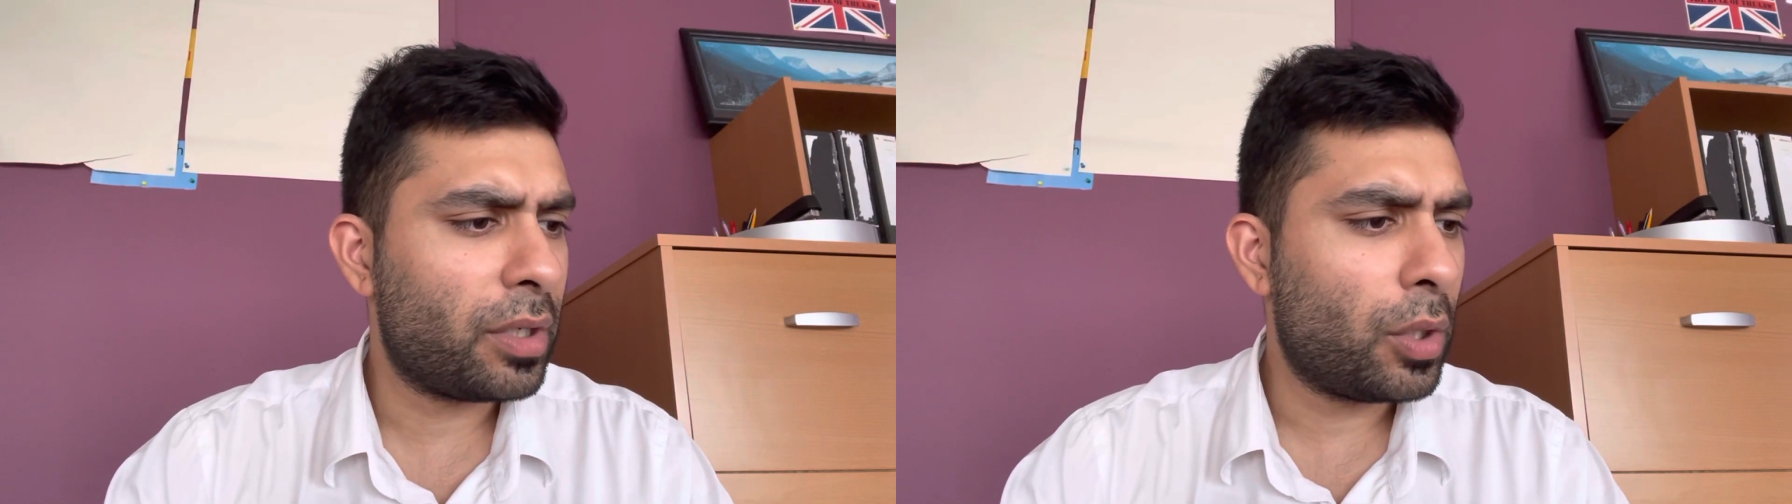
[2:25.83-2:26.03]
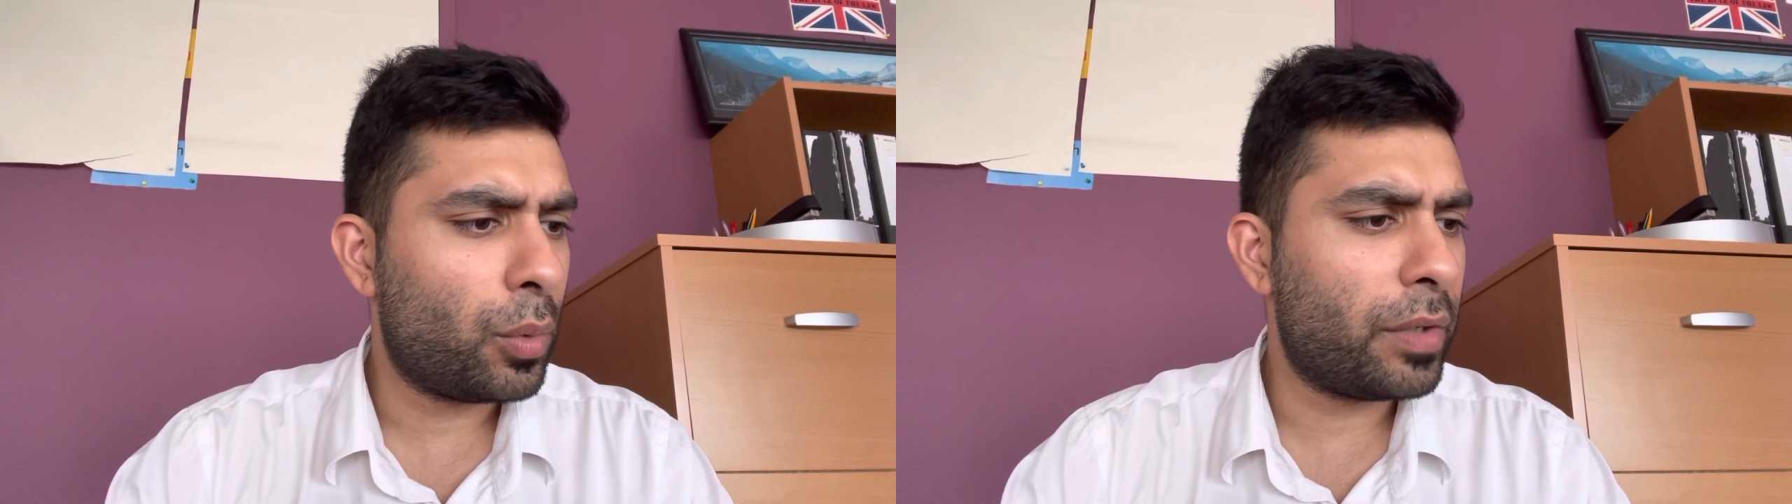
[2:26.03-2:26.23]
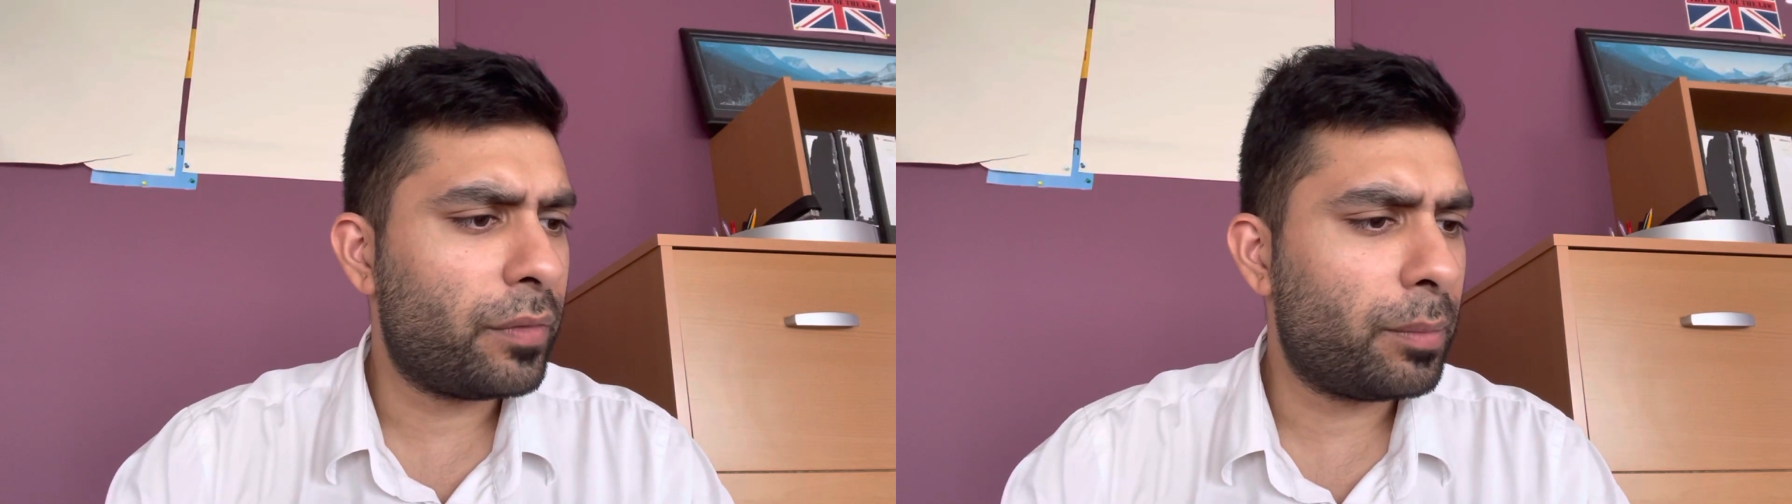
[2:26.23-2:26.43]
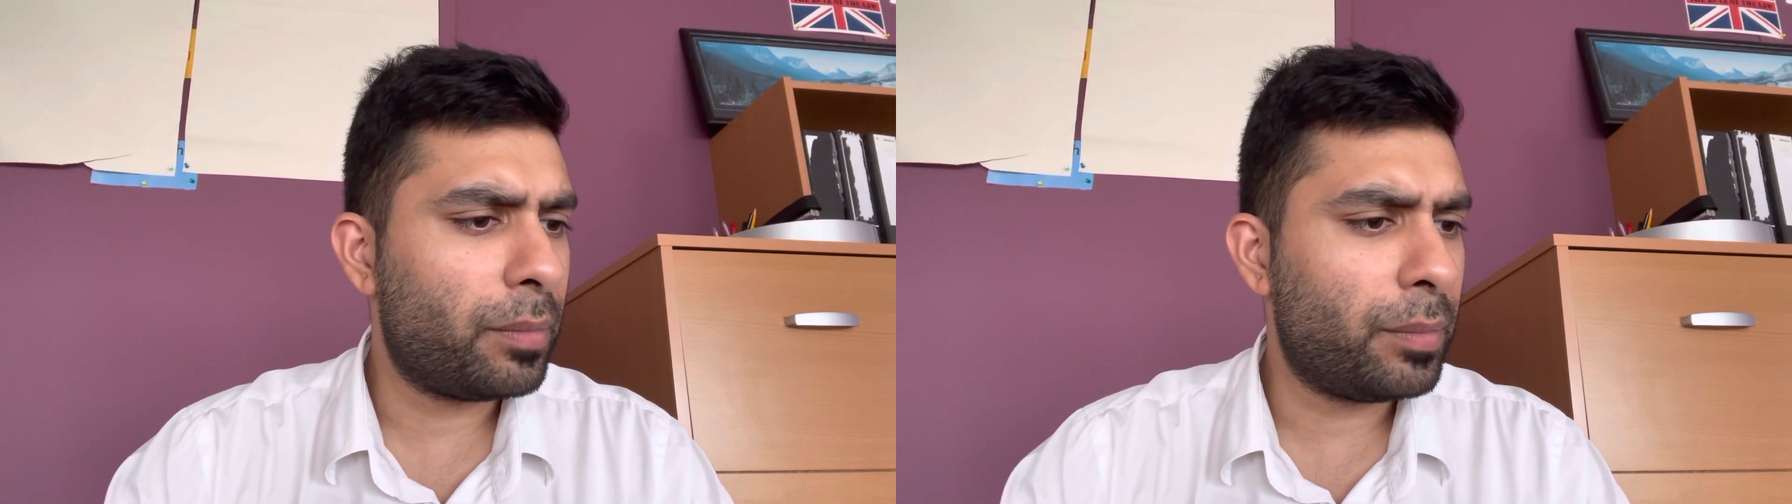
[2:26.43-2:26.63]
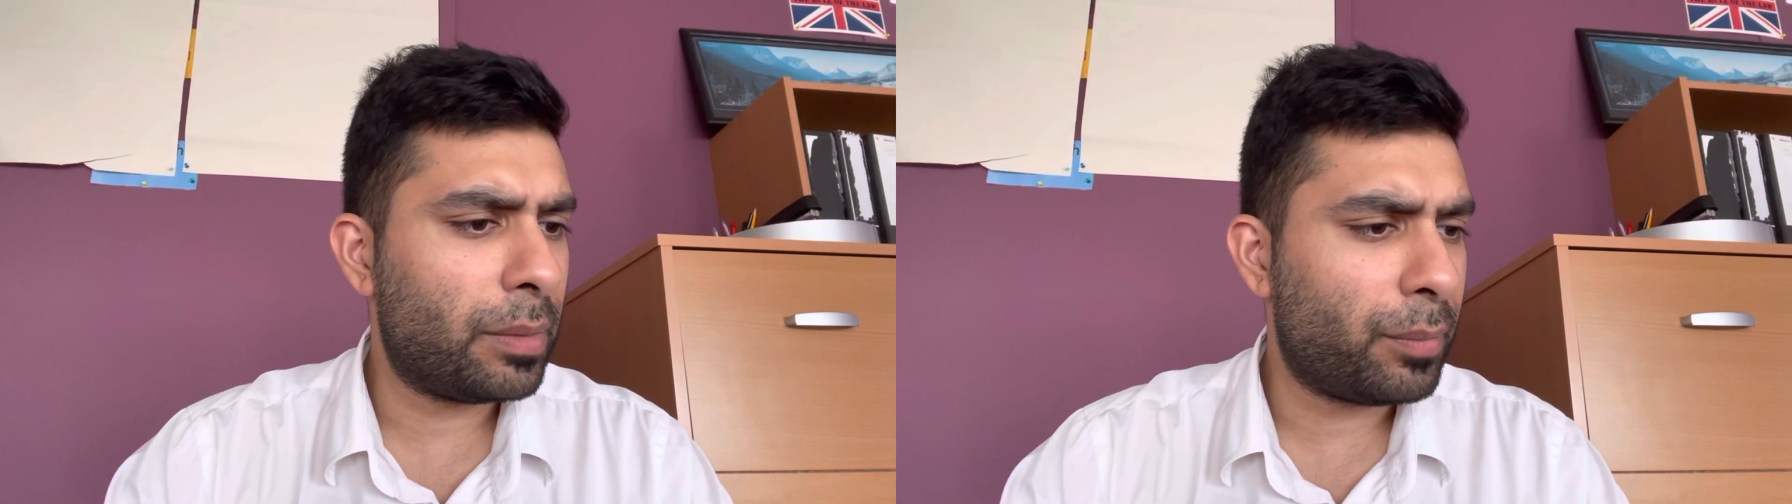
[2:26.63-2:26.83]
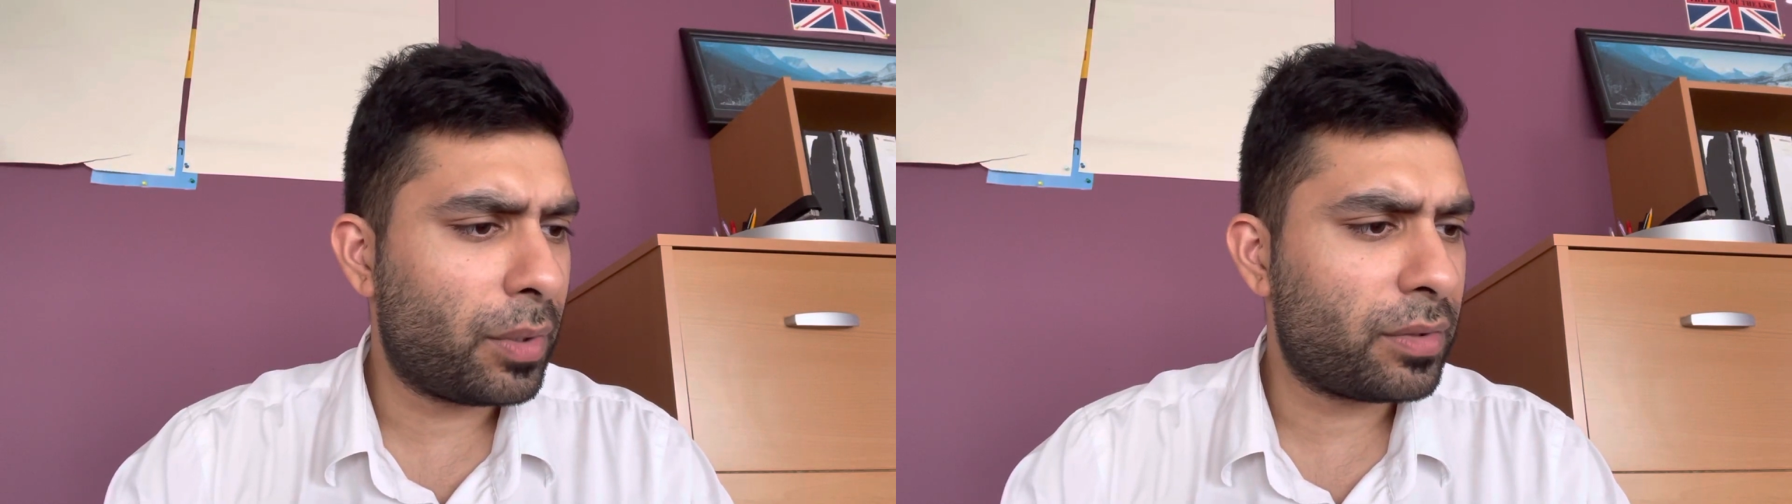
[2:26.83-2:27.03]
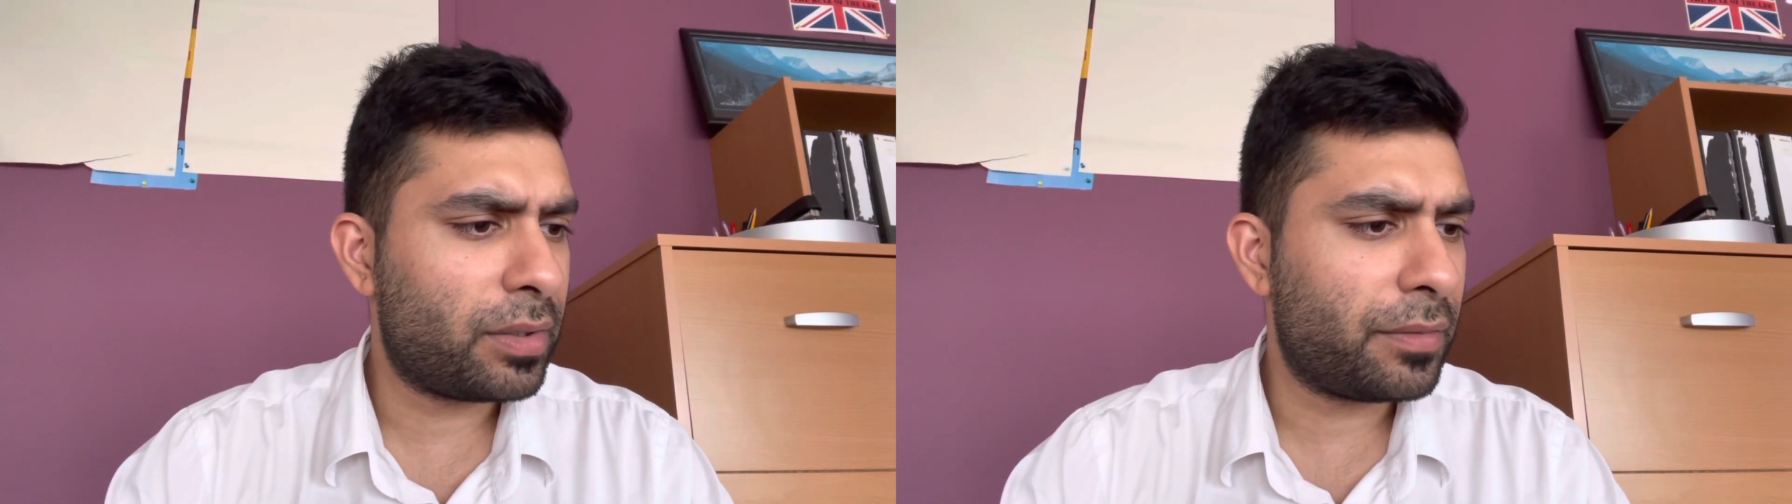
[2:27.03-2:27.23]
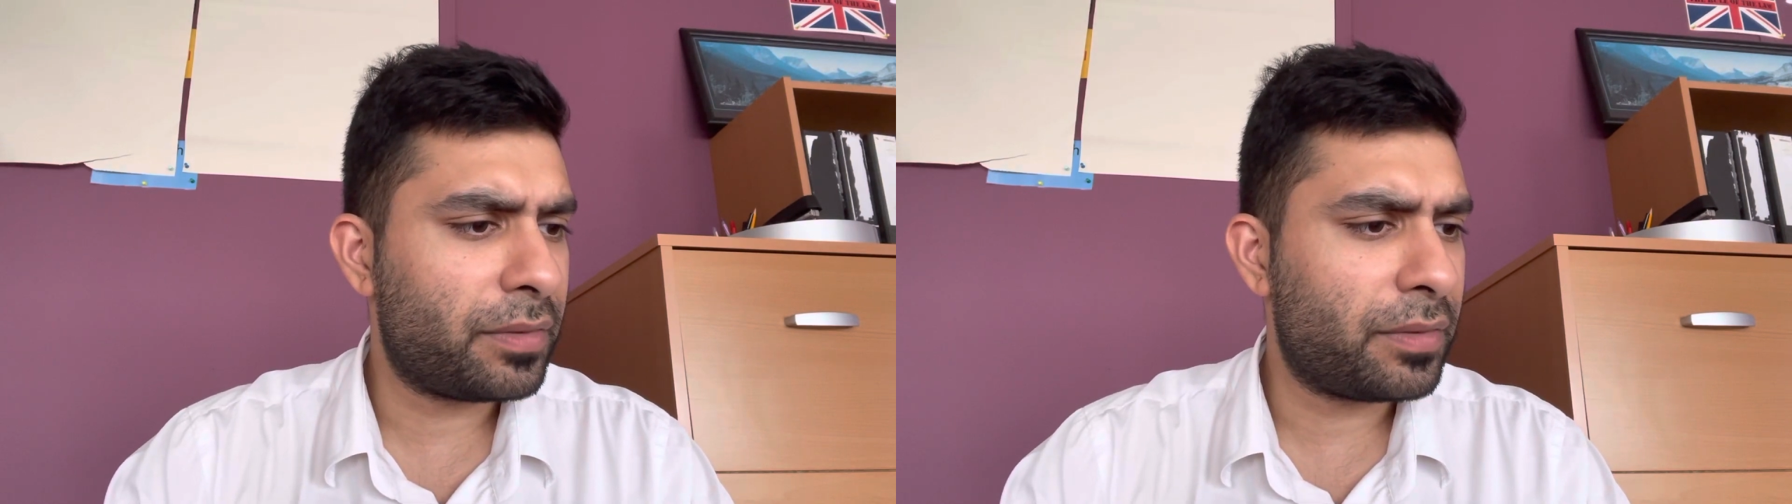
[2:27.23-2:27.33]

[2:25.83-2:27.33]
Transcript: or even being positive.